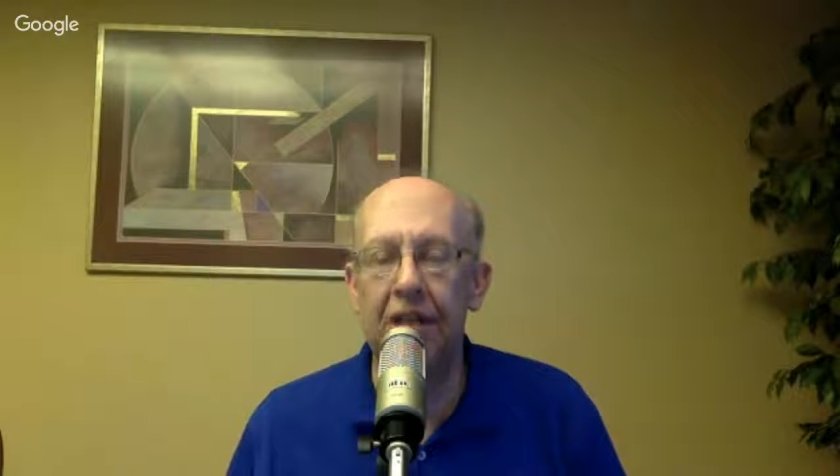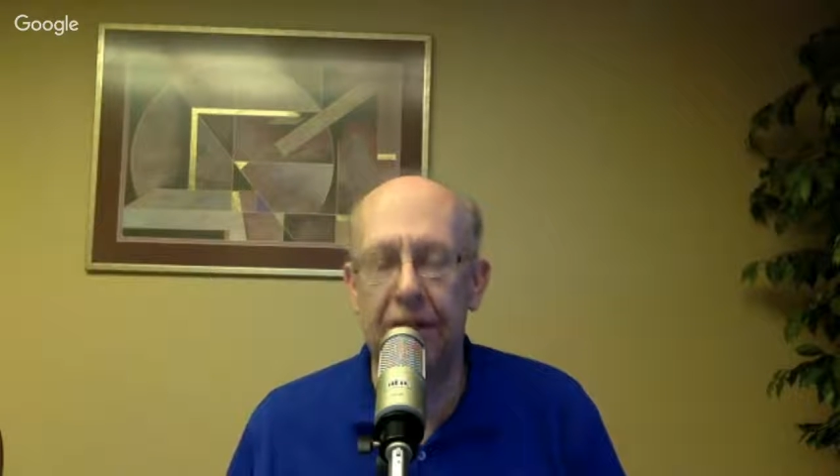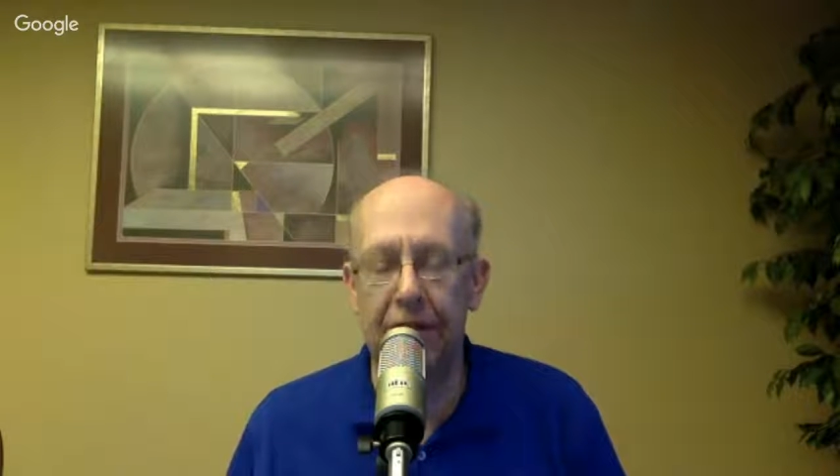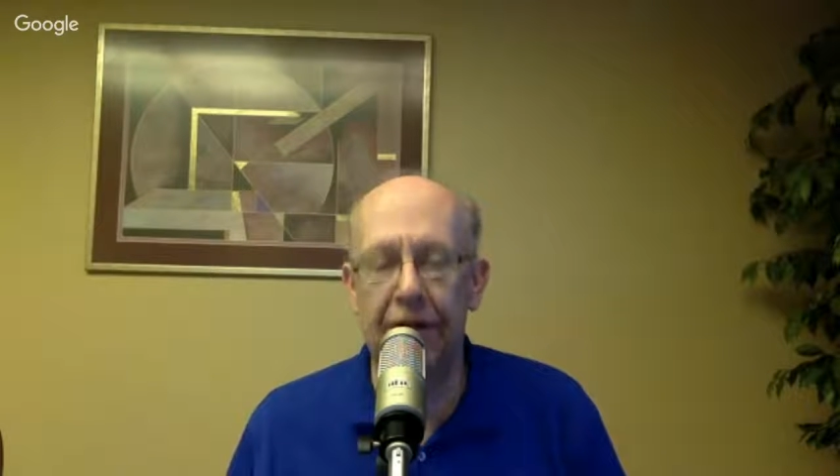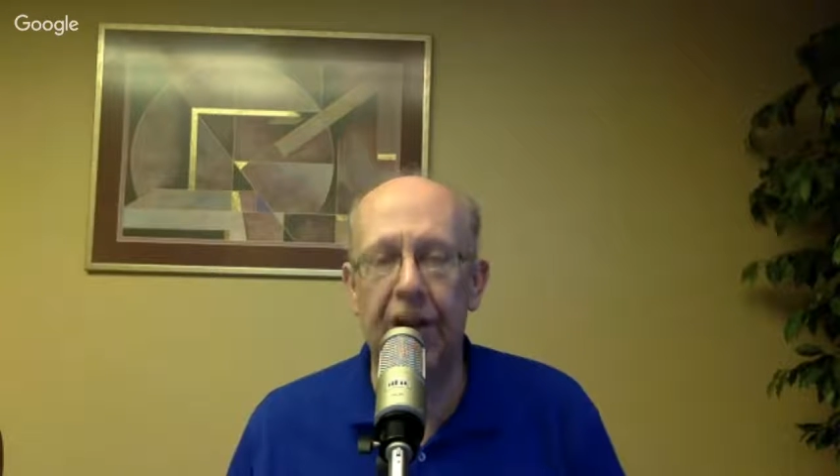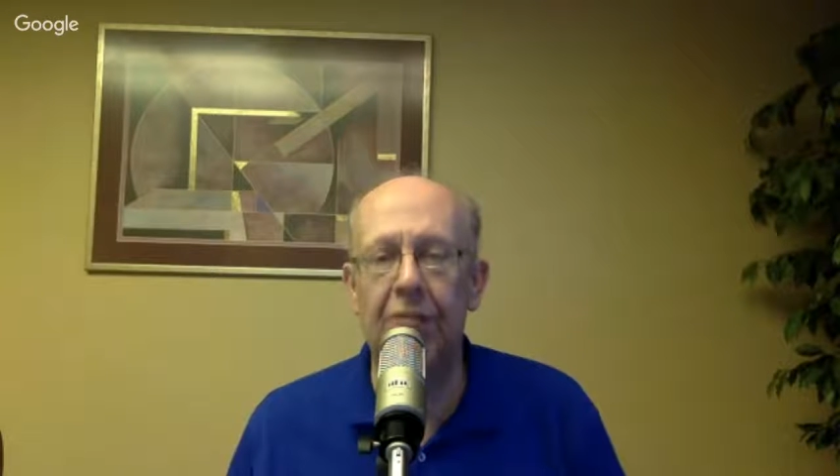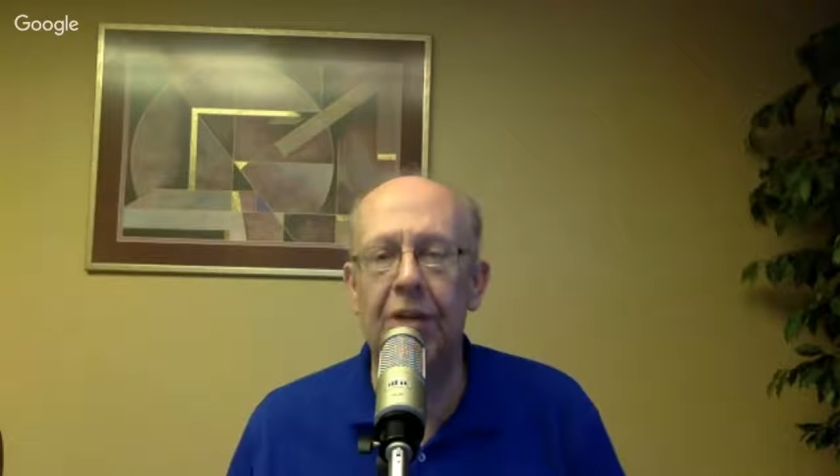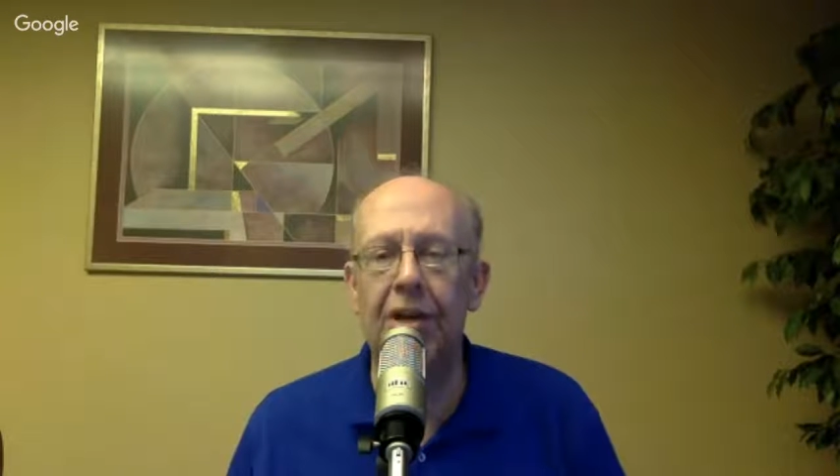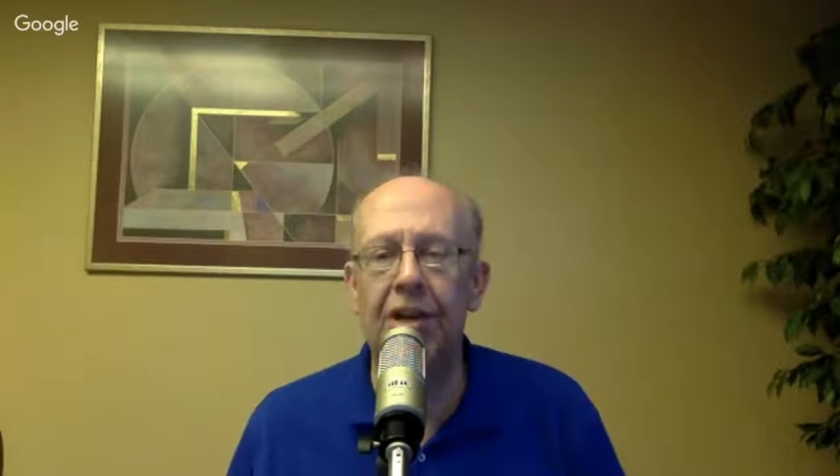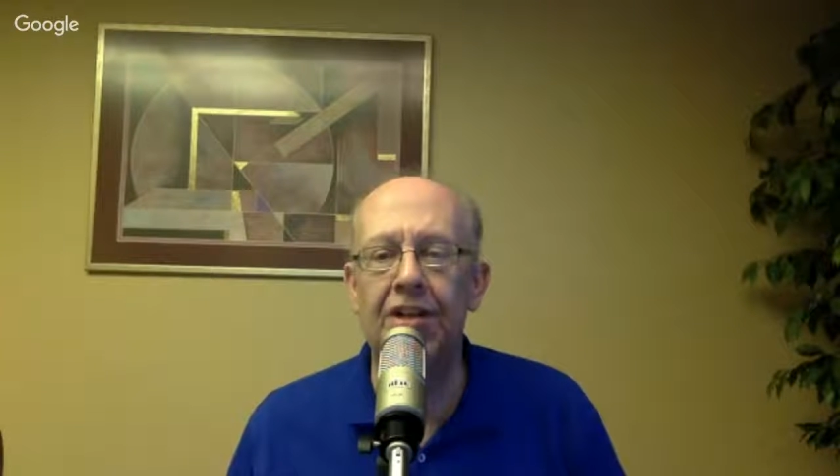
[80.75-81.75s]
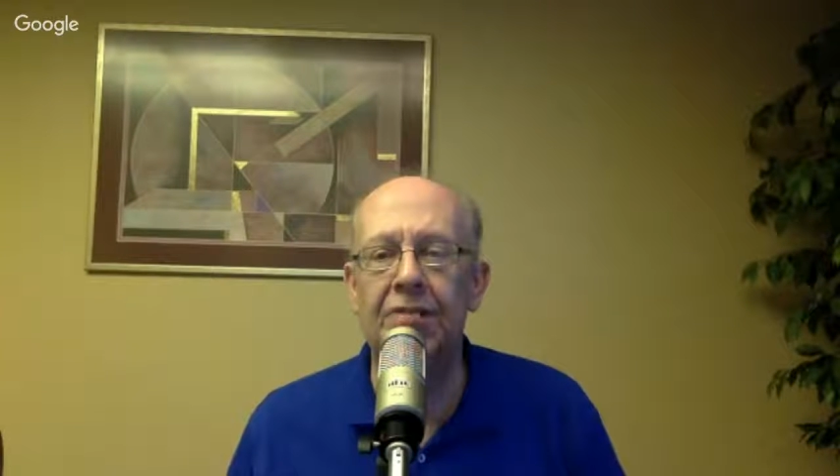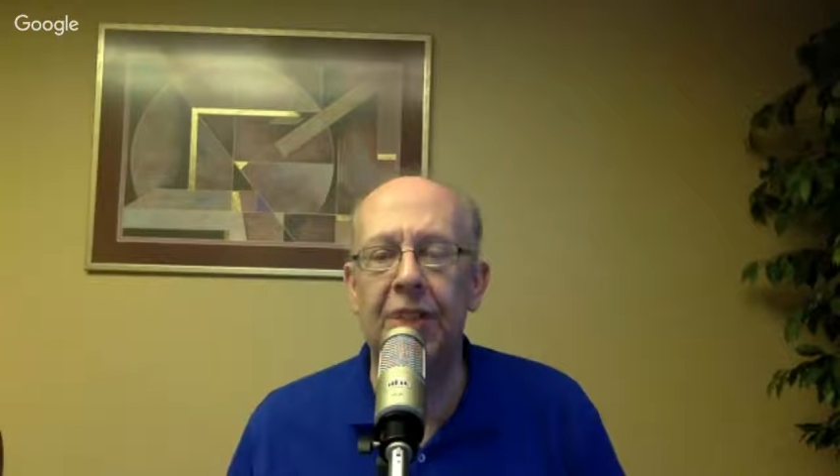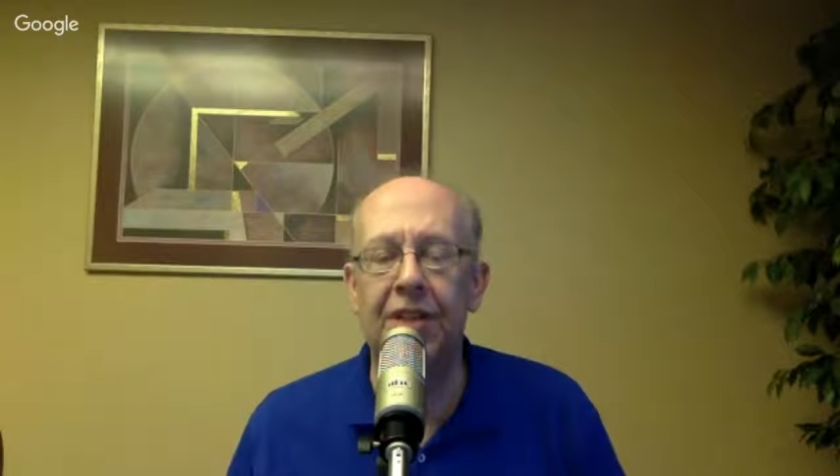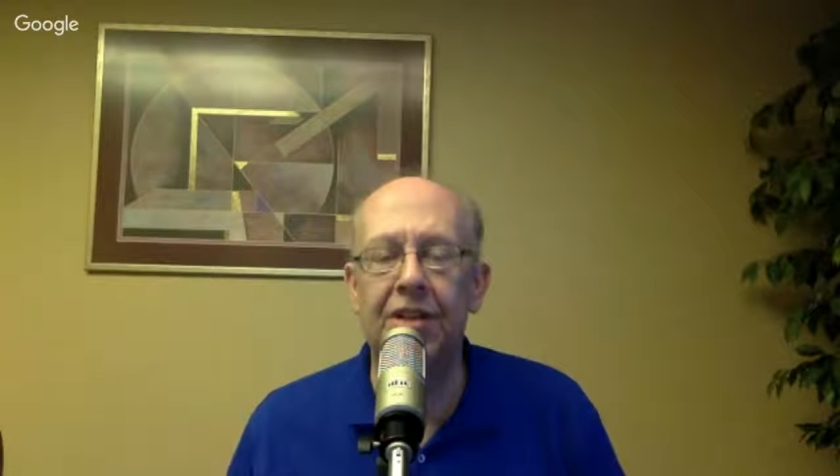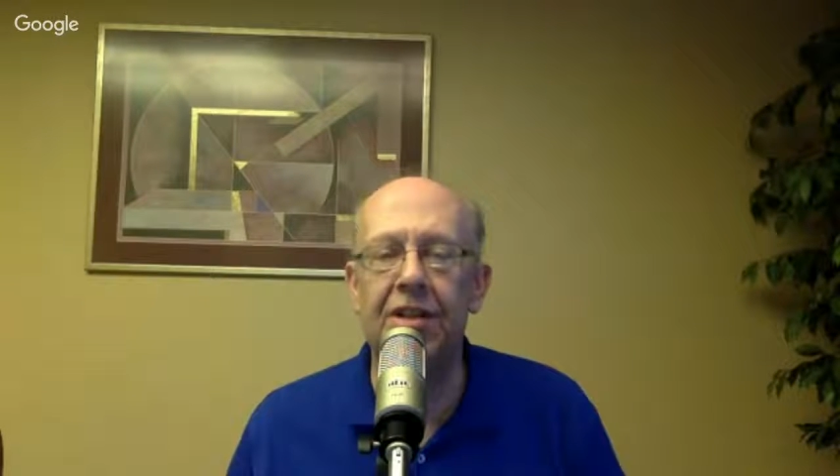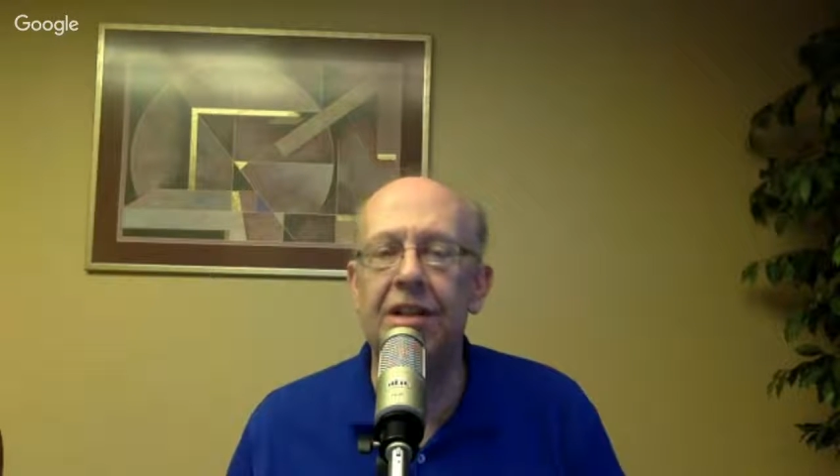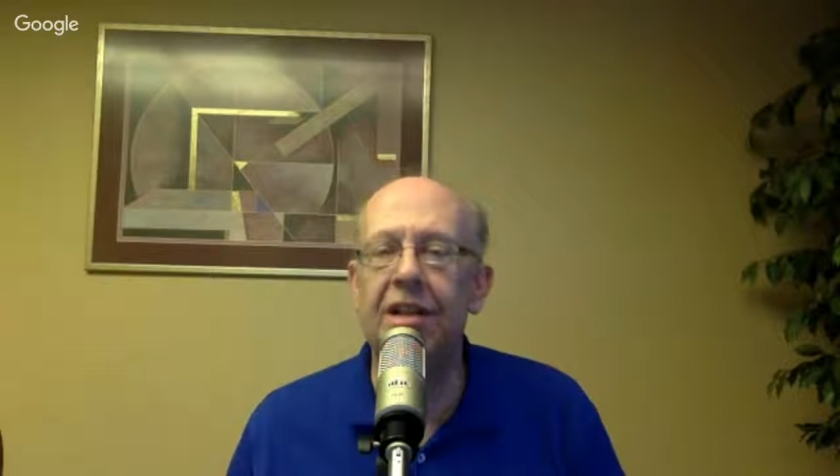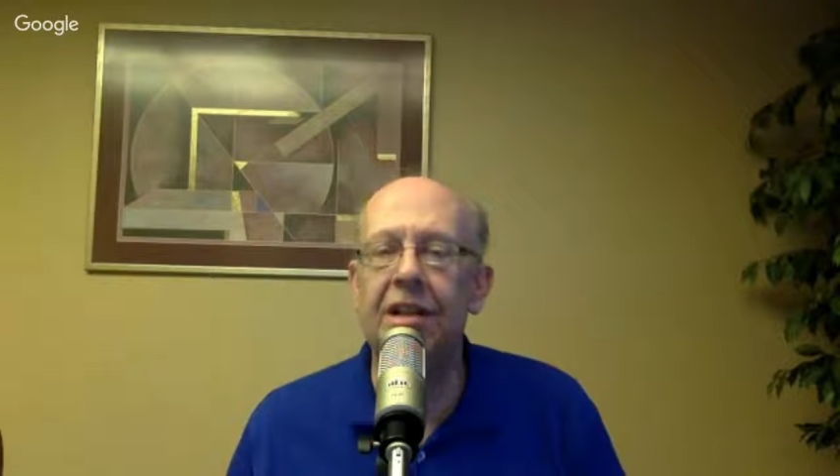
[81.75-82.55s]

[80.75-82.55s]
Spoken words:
developmental expenses?